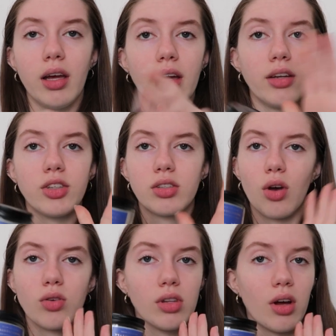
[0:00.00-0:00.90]
it just
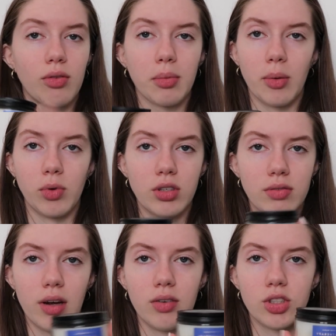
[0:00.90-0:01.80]
goes along with my winter
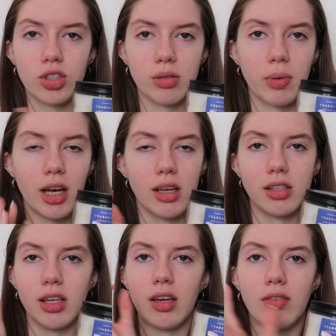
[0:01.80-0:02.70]
favorites just
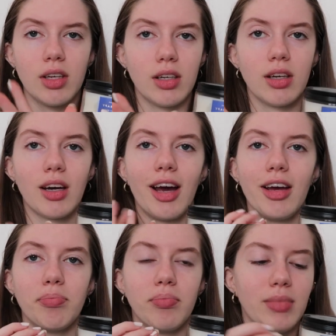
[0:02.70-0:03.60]
because even
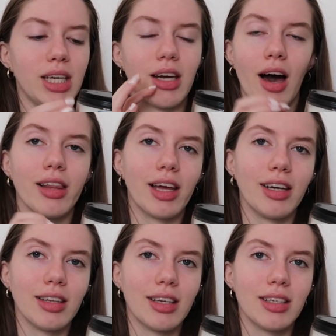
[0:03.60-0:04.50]
me not
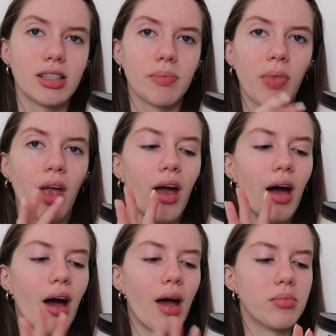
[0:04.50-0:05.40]
lighting this,
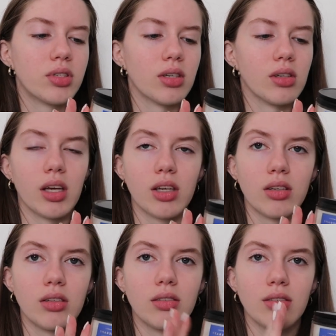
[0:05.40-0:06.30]
I'm still like
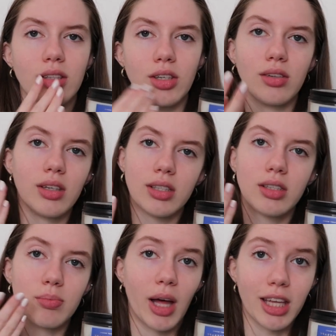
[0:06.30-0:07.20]
literally
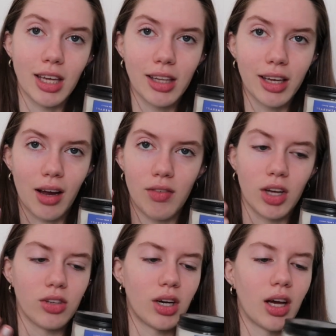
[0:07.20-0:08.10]
smelling it like every
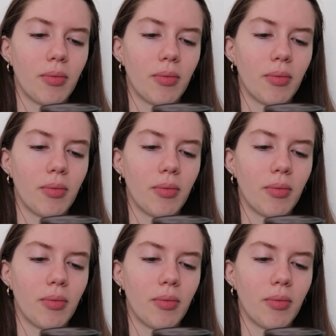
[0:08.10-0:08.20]
other day.